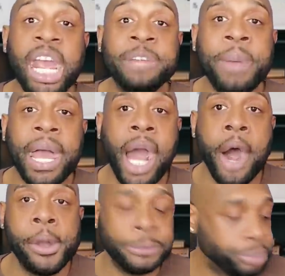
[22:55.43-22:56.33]
It's back
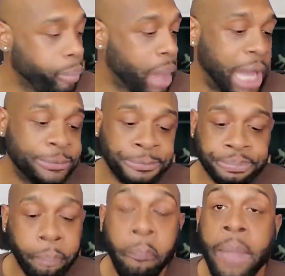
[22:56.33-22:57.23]
on.
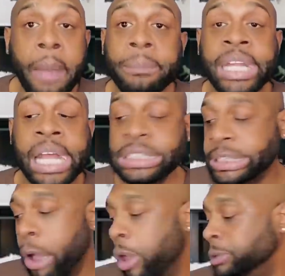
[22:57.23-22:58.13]

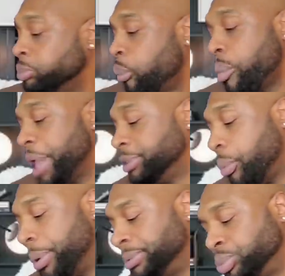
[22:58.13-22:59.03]
this,
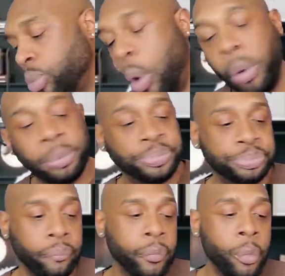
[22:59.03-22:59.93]
mm-mm-mm.
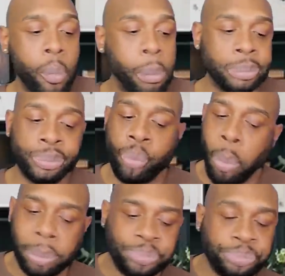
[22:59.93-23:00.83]

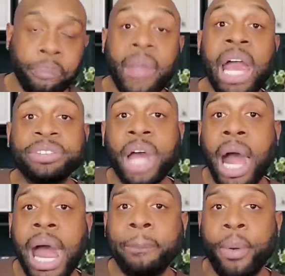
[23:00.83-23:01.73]
Mm. It is
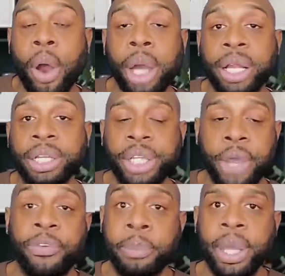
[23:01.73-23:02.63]
a hot part of
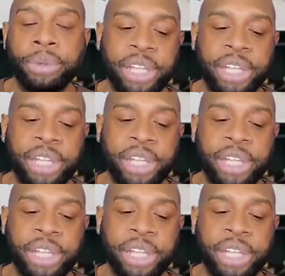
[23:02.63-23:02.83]
the year for me